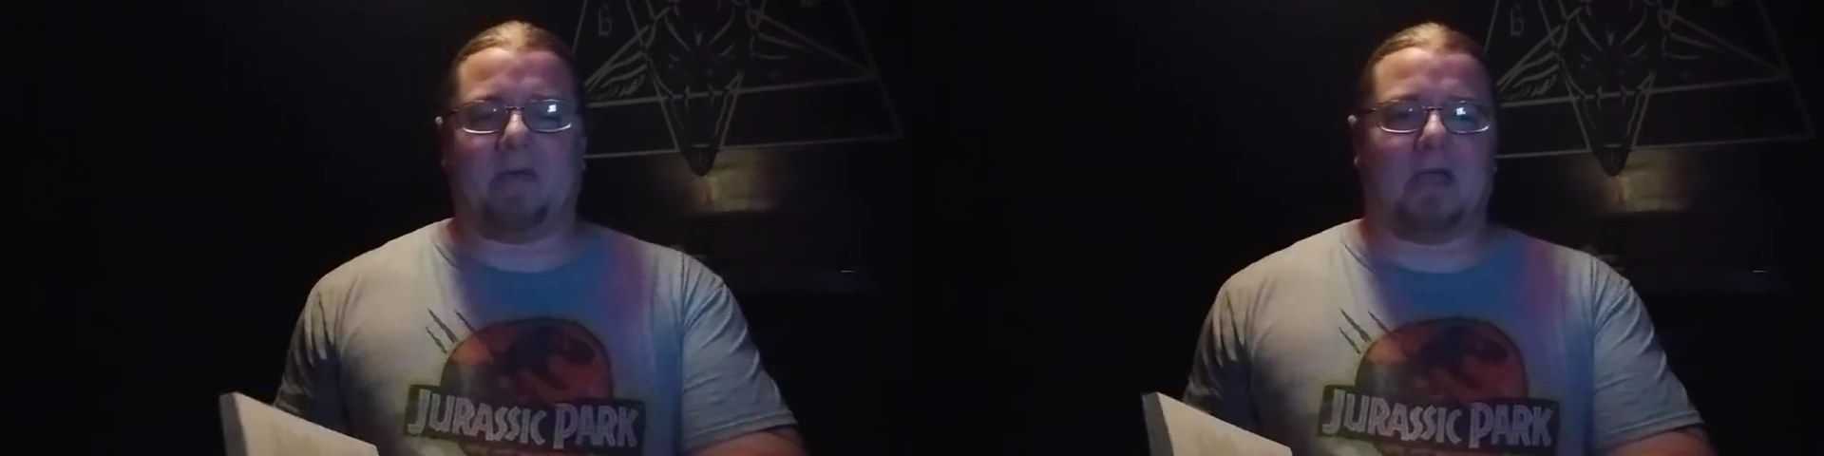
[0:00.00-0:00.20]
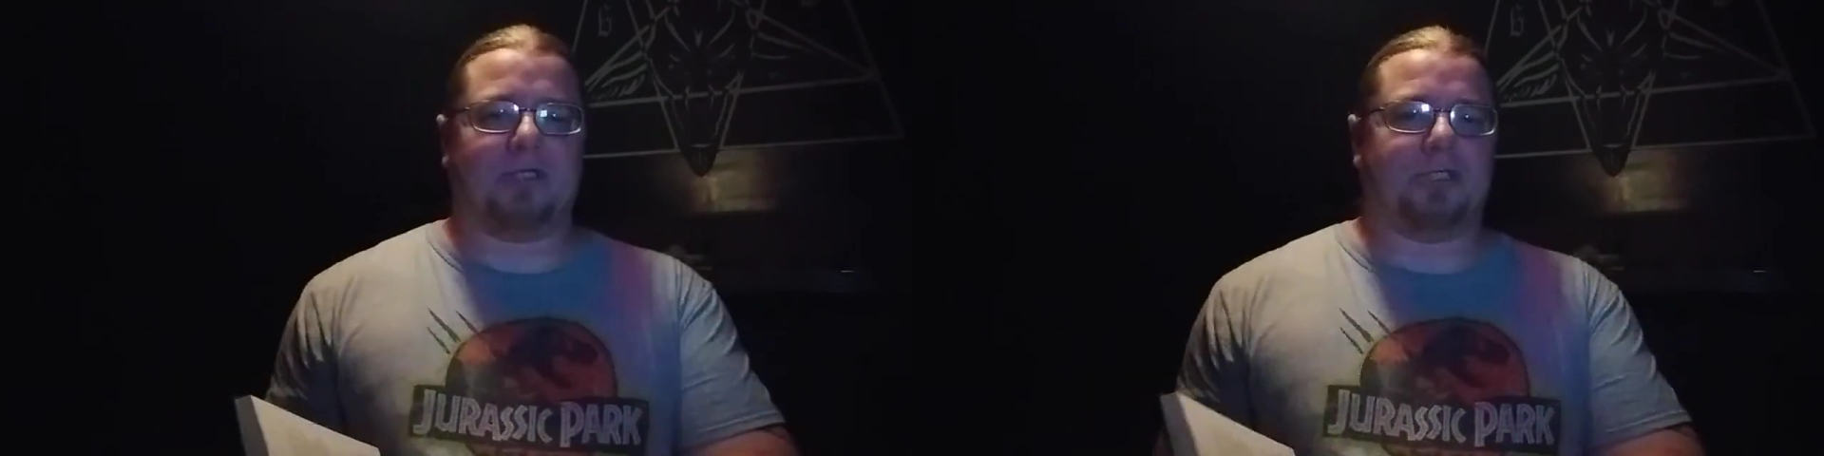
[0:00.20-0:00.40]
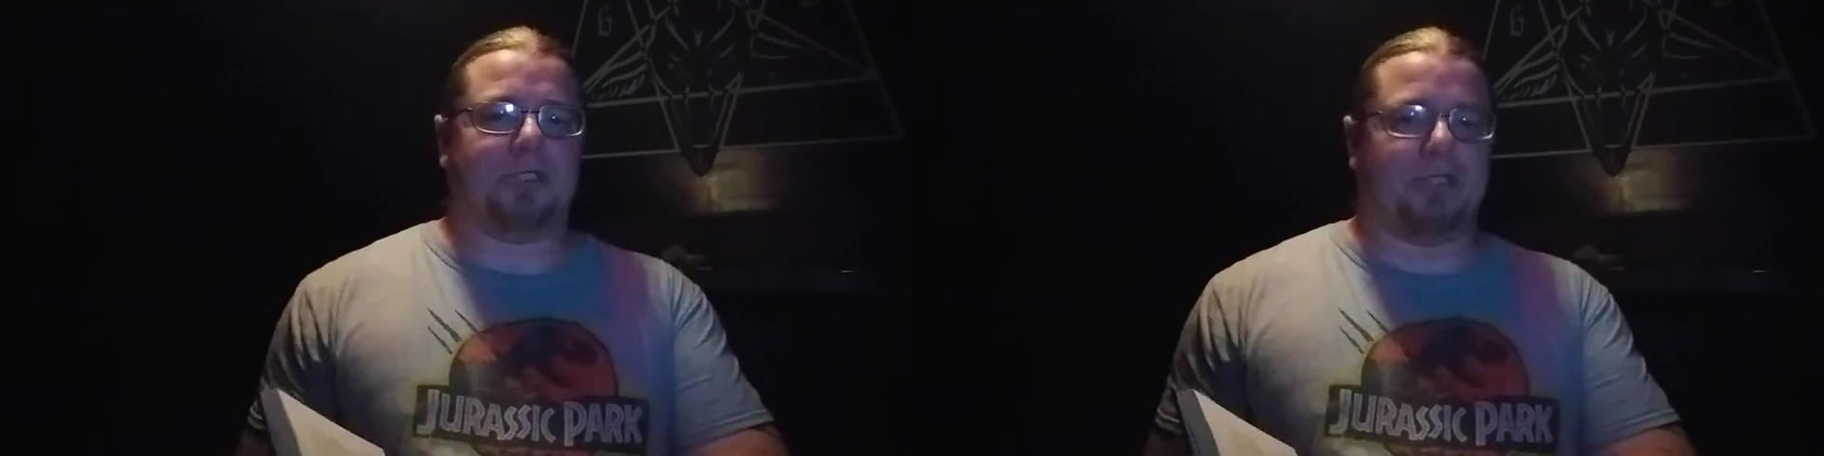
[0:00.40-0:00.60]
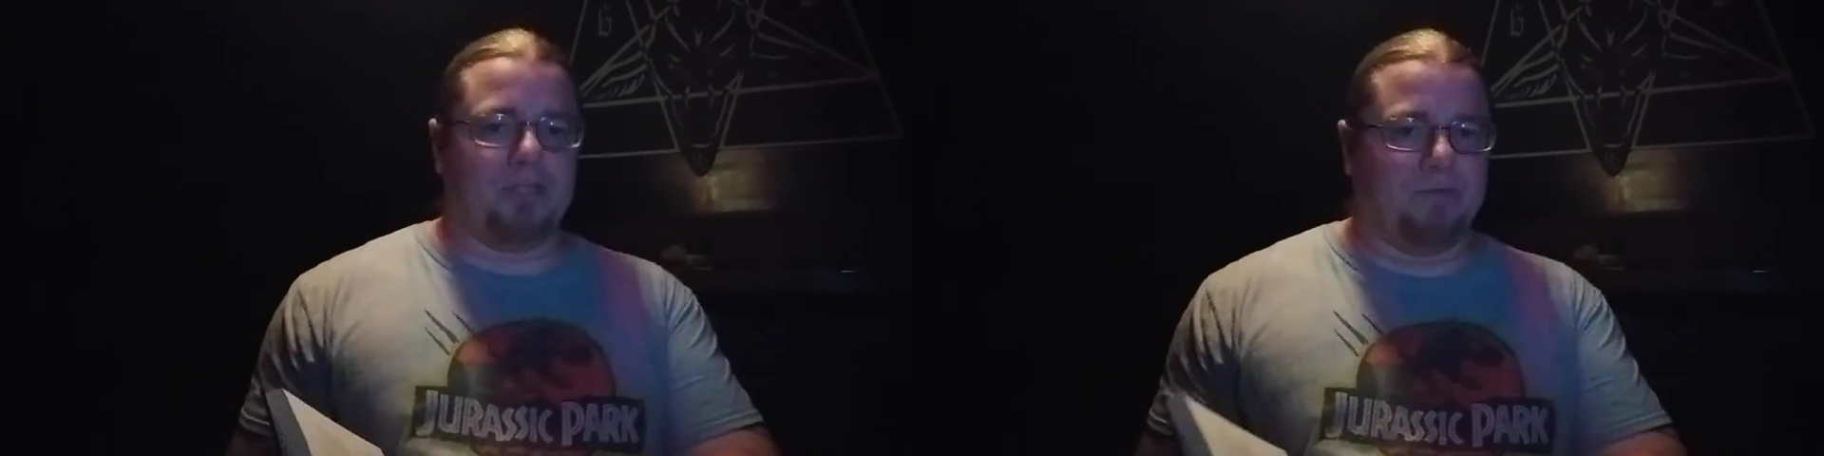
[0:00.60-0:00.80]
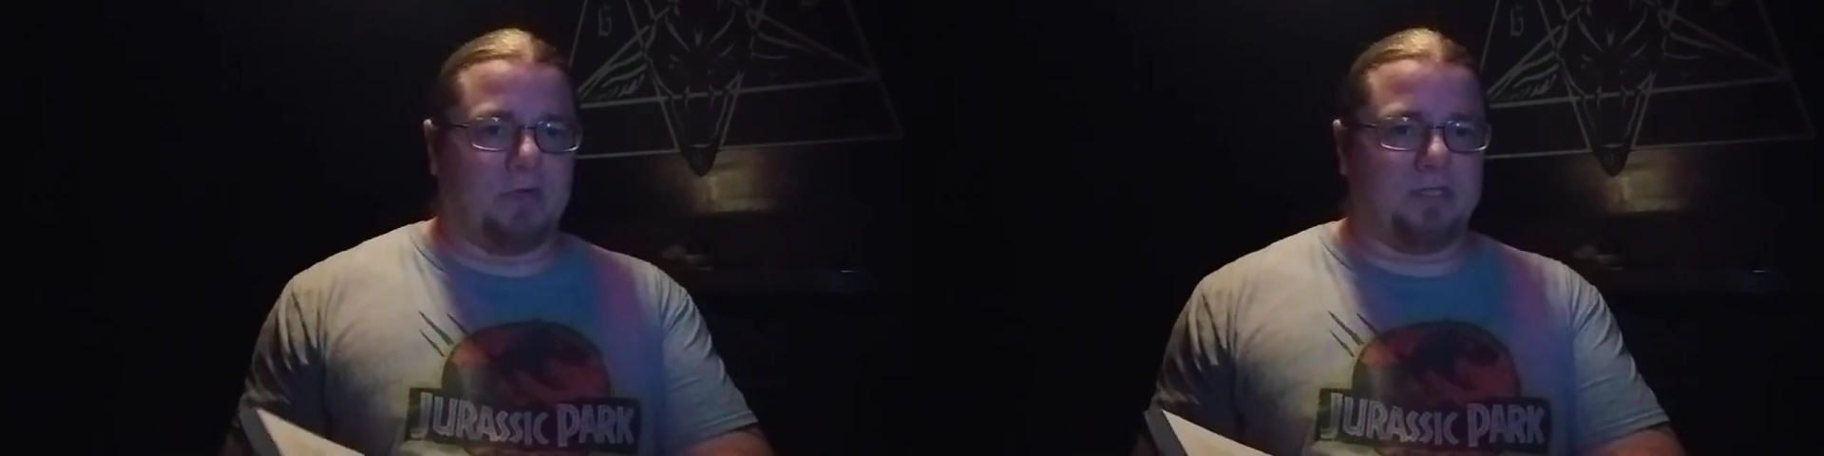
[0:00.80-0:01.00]
past
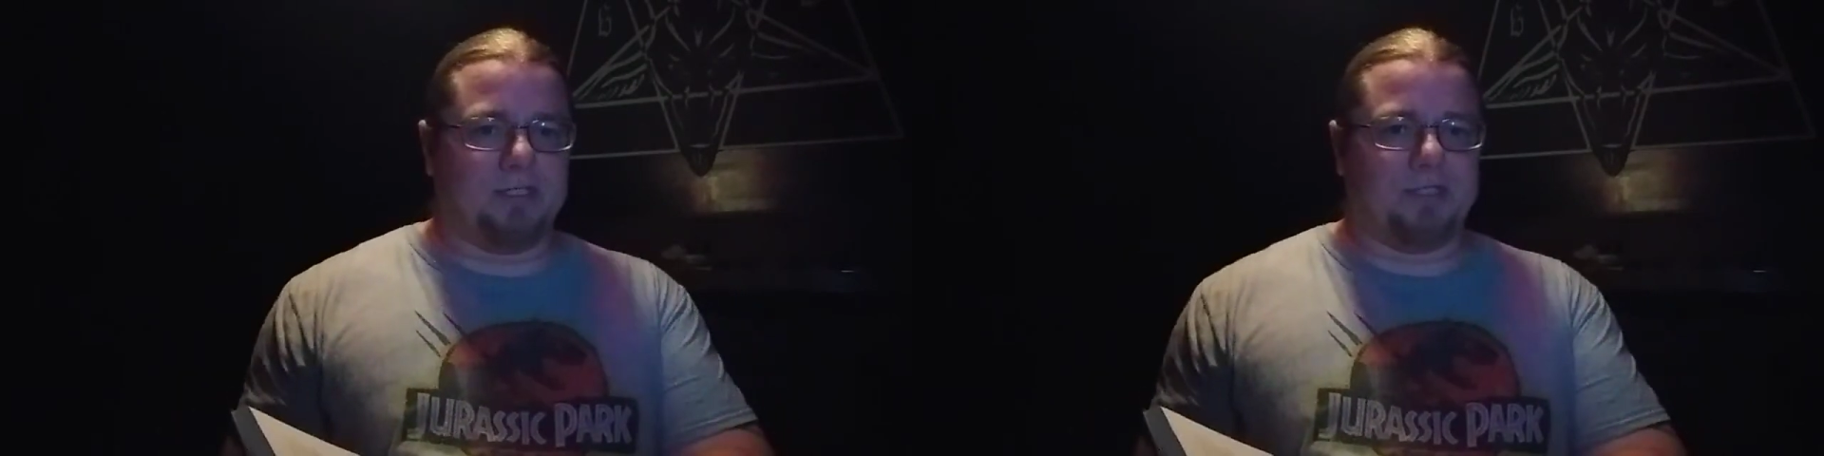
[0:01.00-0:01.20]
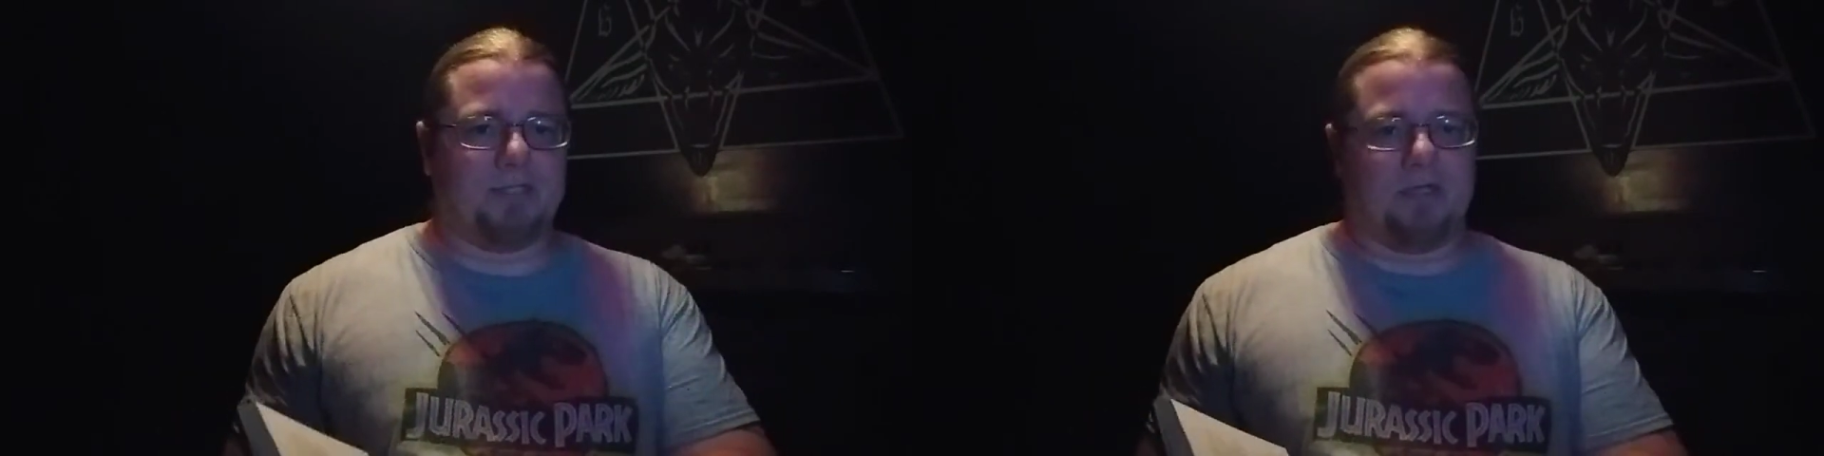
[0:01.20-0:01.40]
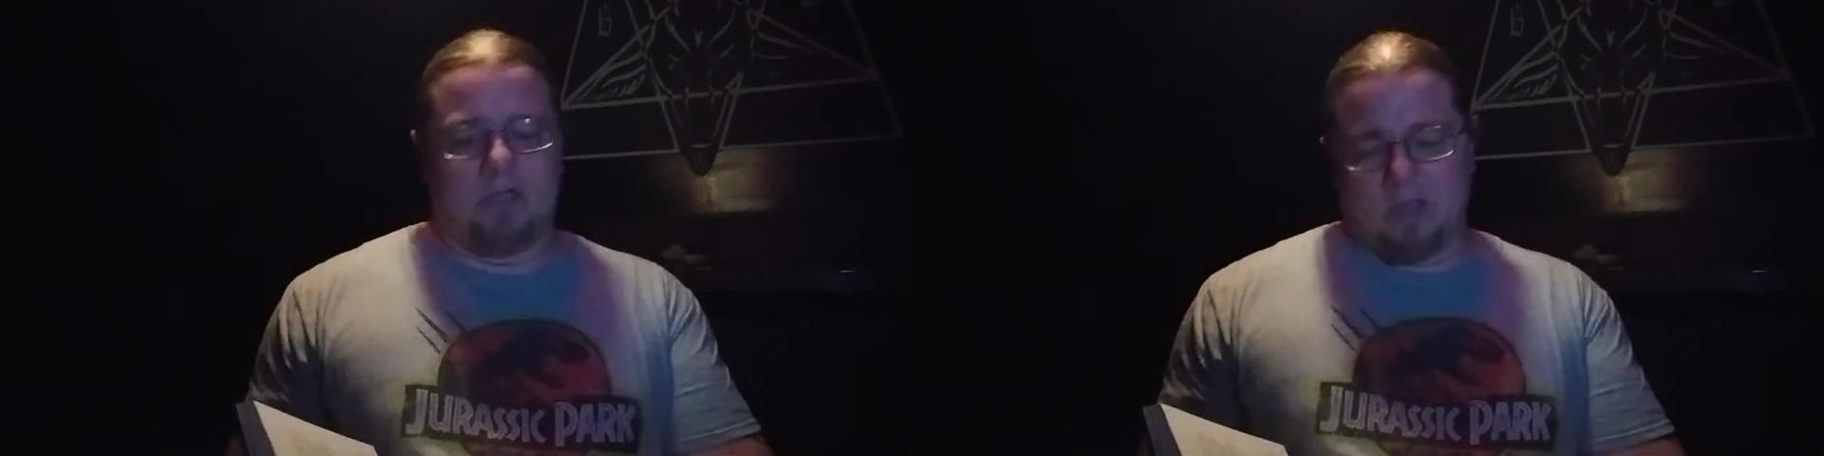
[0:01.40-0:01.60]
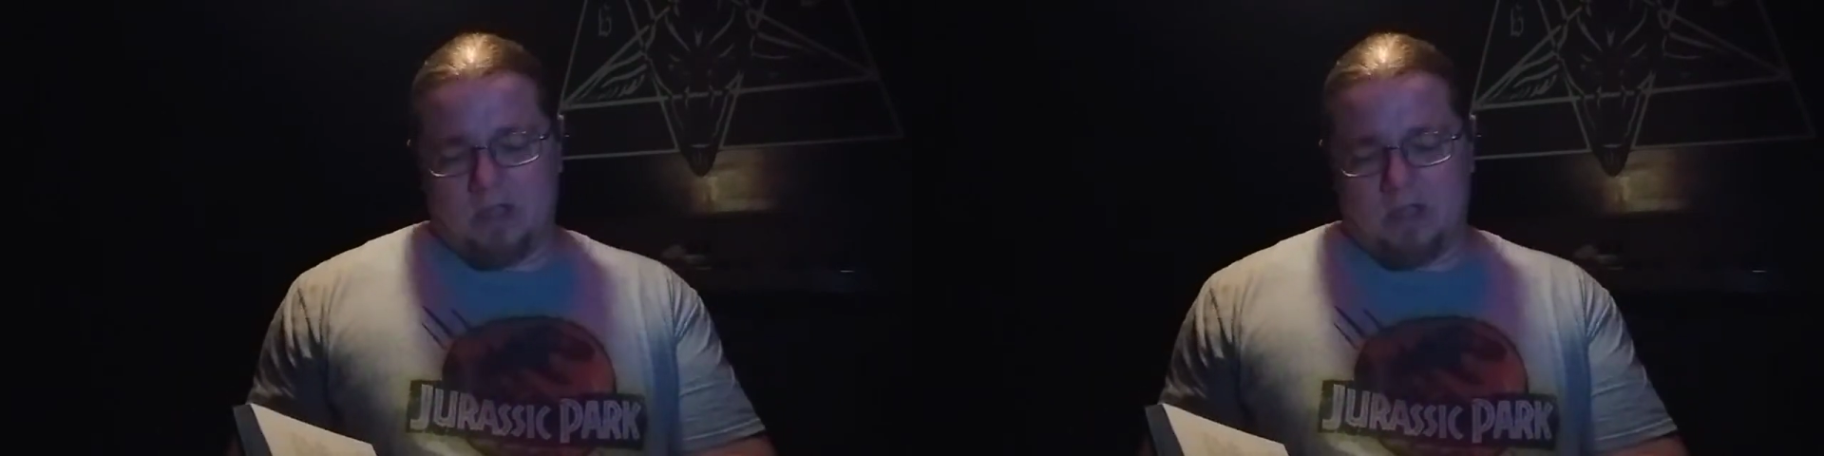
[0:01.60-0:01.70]
2 months.